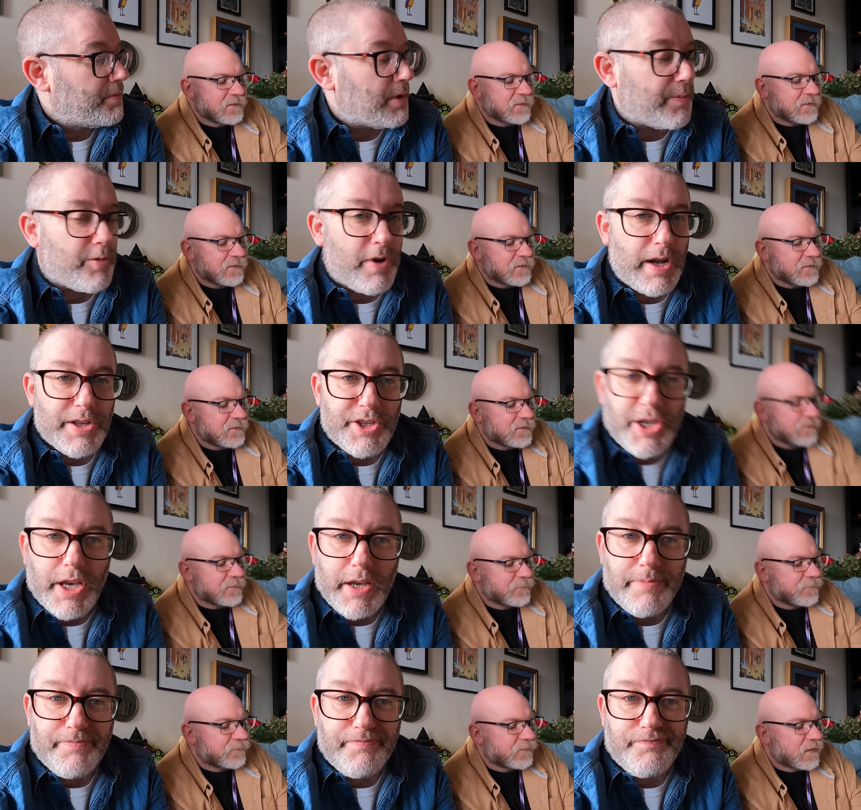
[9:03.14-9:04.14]
Speaker 1: Bob
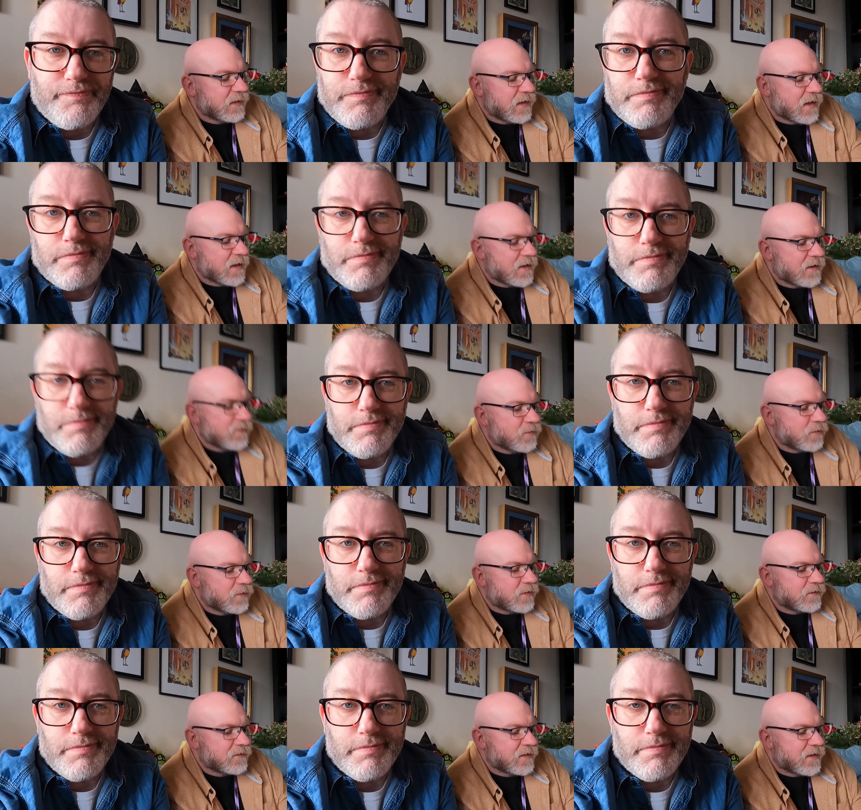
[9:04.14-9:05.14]
Cratchit.
Speaker 2: Yeah, all
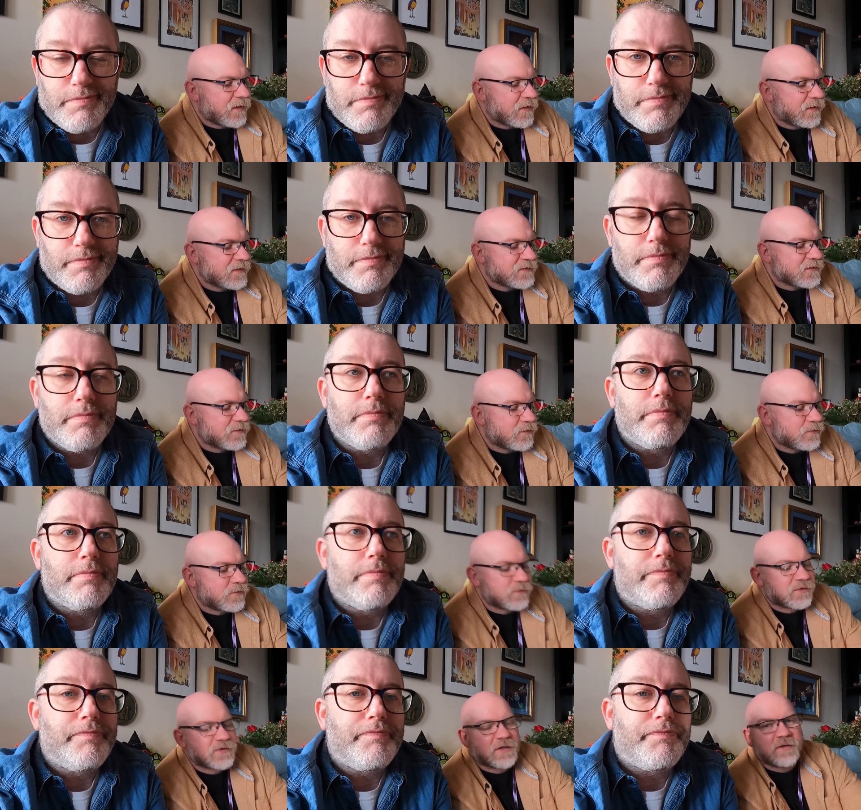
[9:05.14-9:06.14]
on there. It's
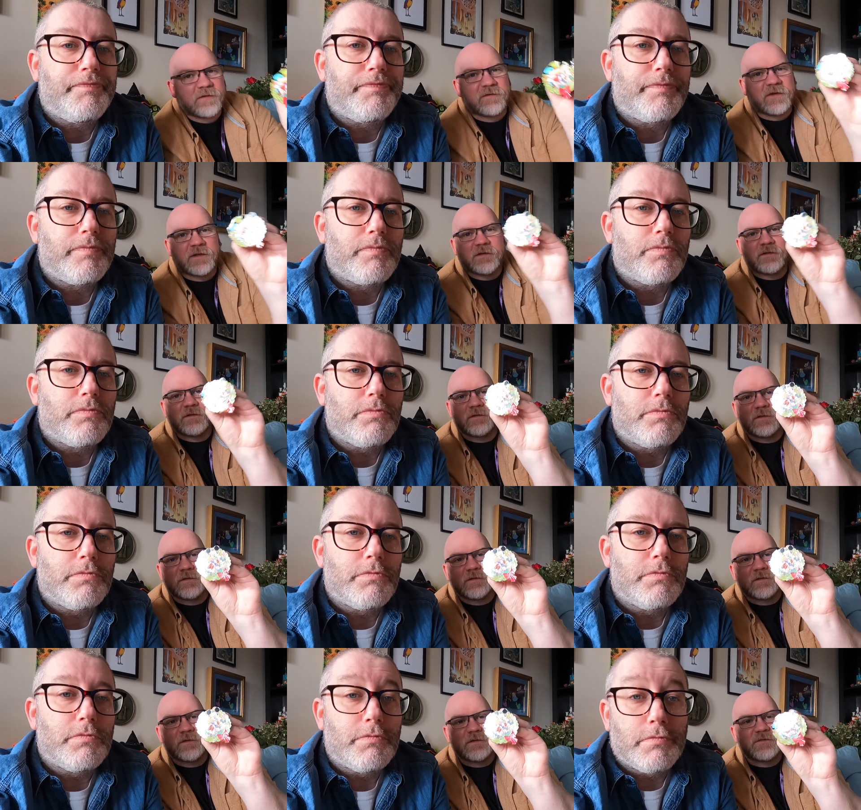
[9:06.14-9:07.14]
gorge. I love it.
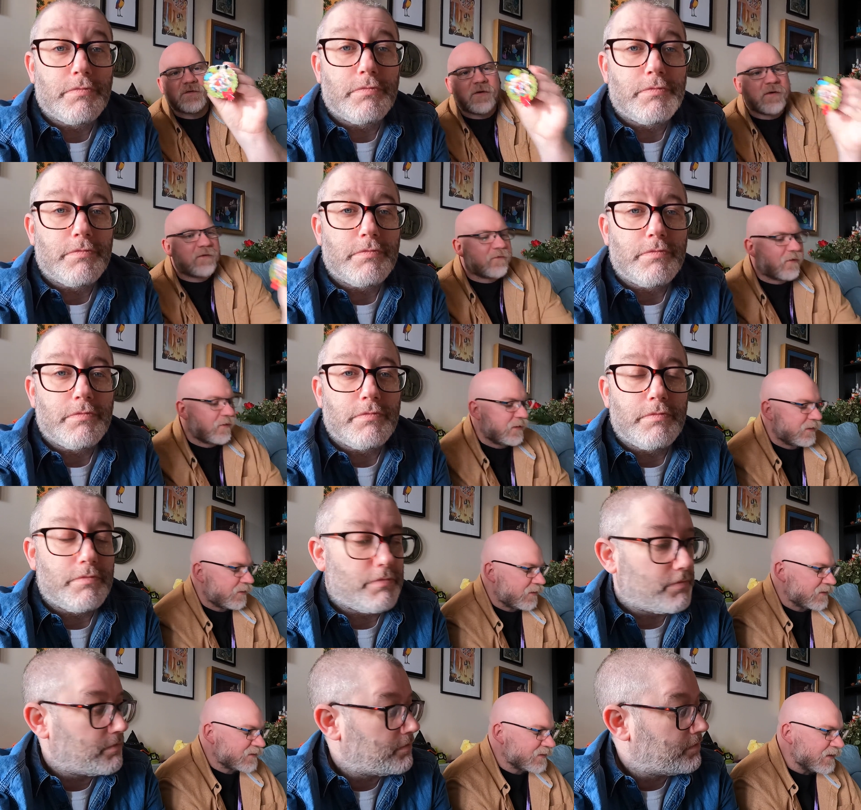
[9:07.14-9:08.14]
It's very, very
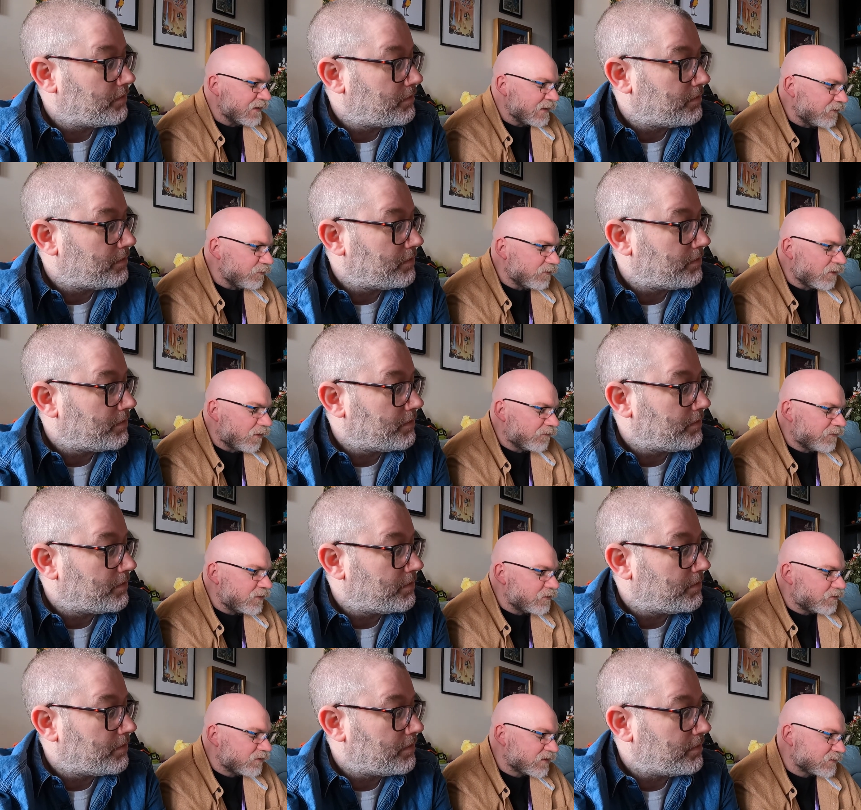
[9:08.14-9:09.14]
nice. I think we've got a
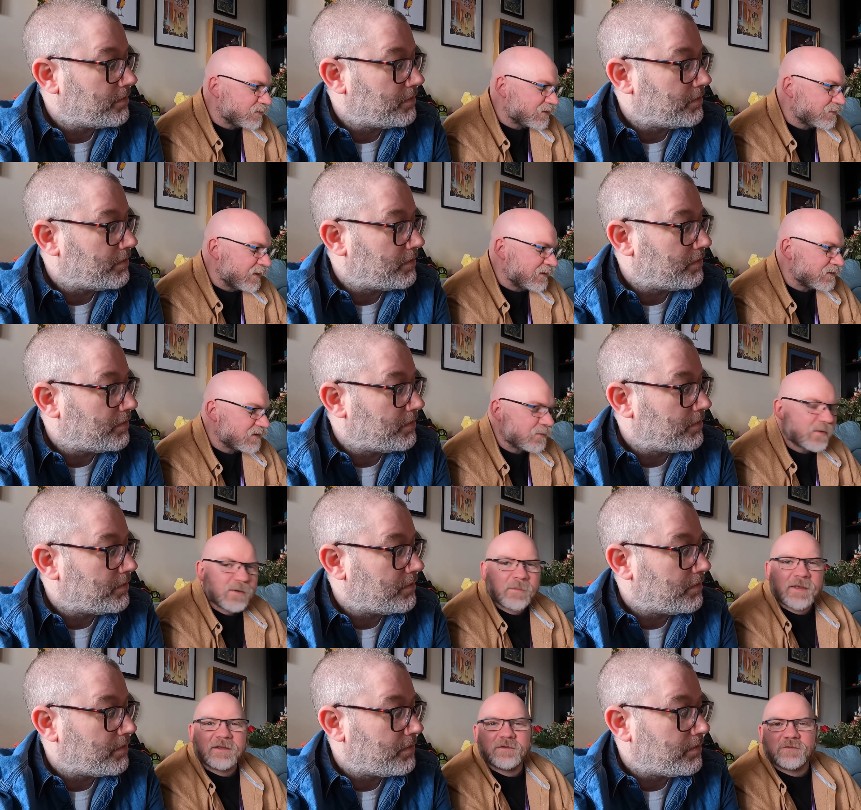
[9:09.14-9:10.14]
few Christmas pins, so I might
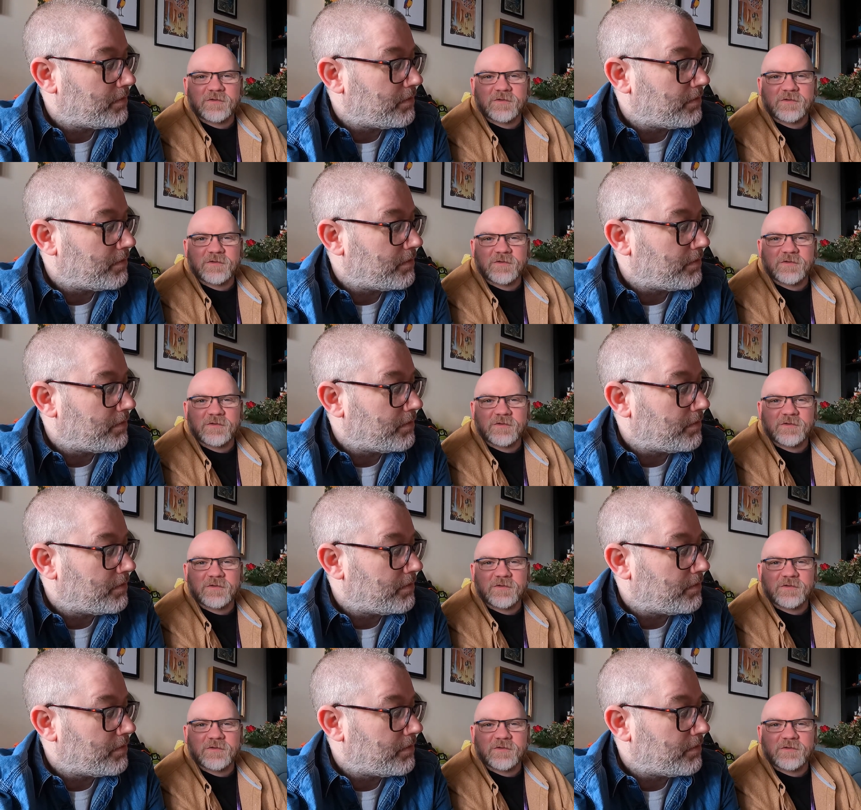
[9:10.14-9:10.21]
make a